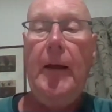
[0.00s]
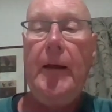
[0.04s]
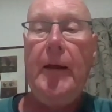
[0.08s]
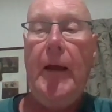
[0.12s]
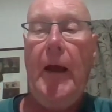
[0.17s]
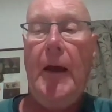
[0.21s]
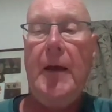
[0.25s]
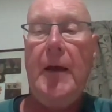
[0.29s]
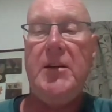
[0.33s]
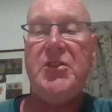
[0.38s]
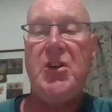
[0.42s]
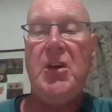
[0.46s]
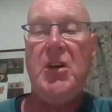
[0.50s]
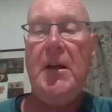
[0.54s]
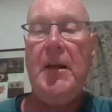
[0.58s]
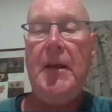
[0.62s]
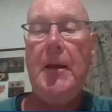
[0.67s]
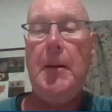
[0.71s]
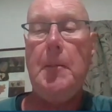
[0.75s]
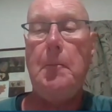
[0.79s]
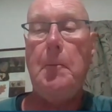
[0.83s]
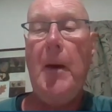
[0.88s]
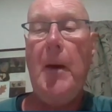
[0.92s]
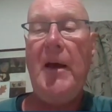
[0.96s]

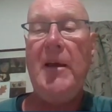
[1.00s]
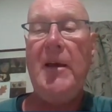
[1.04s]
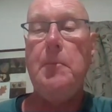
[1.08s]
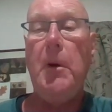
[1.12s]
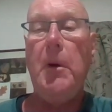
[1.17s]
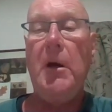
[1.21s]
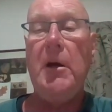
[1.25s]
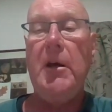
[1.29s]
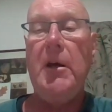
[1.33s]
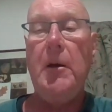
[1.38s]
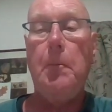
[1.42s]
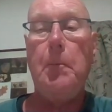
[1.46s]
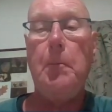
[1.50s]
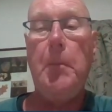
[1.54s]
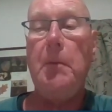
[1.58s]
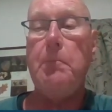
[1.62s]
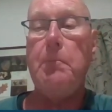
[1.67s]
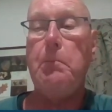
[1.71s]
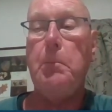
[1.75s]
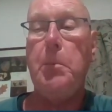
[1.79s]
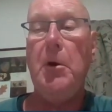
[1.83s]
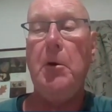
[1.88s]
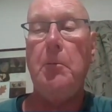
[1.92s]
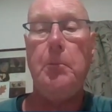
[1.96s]
Occasionally it may be a
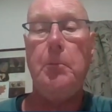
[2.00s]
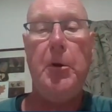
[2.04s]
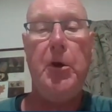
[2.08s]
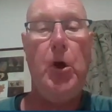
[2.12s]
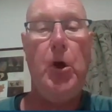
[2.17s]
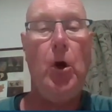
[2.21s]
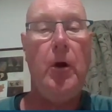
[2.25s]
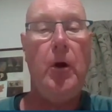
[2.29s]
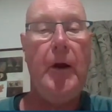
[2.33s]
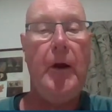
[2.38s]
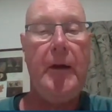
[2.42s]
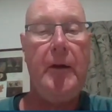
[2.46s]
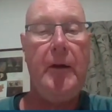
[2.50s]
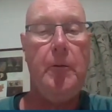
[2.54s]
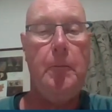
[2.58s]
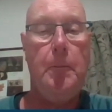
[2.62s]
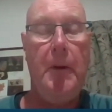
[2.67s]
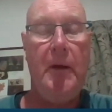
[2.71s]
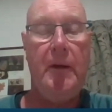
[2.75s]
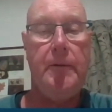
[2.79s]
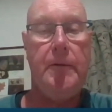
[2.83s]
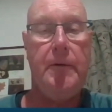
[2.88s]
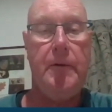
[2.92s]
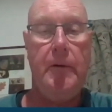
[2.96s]
bit purpuric,
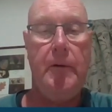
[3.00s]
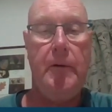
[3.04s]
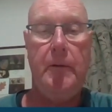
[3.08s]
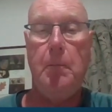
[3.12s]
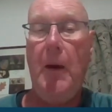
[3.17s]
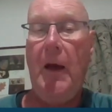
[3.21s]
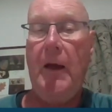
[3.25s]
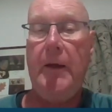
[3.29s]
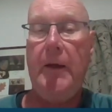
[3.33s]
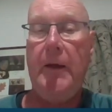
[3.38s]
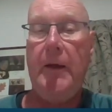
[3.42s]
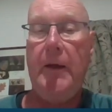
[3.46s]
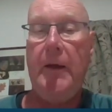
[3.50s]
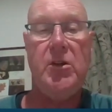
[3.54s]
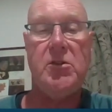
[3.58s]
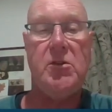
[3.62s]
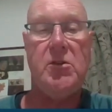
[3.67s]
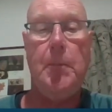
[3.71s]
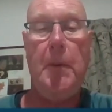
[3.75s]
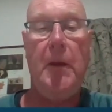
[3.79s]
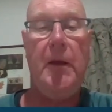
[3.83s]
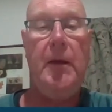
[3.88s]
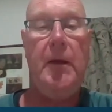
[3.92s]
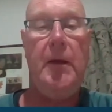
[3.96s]
but it may
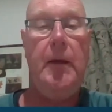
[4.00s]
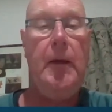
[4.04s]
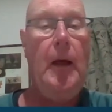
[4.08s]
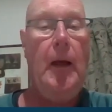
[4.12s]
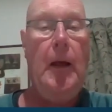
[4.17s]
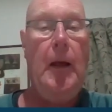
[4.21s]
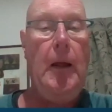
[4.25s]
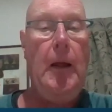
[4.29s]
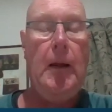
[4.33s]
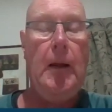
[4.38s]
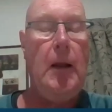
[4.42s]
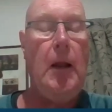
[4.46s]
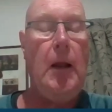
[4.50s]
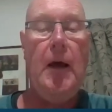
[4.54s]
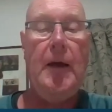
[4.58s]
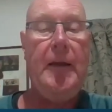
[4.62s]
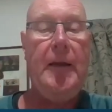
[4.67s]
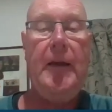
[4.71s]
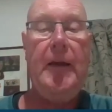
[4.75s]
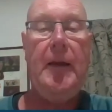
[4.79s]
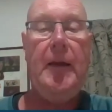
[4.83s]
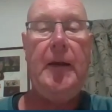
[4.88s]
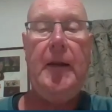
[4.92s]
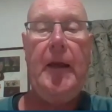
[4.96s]
just be
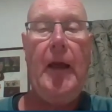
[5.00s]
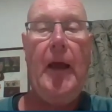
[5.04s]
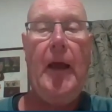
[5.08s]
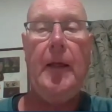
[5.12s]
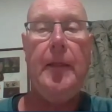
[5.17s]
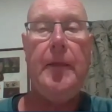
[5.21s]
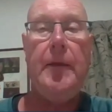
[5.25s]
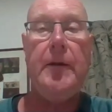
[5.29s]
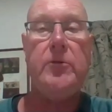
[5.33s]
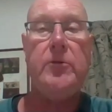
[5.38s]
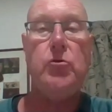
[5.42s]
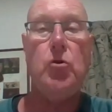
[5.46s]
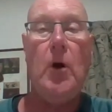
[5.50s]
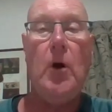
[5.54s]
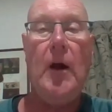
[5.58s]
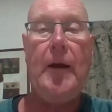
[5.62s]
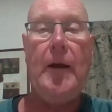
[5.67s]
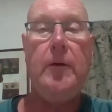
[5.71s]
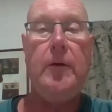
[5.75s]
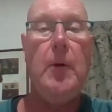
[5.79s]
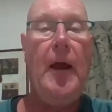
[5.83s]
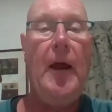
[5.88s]
like any other drug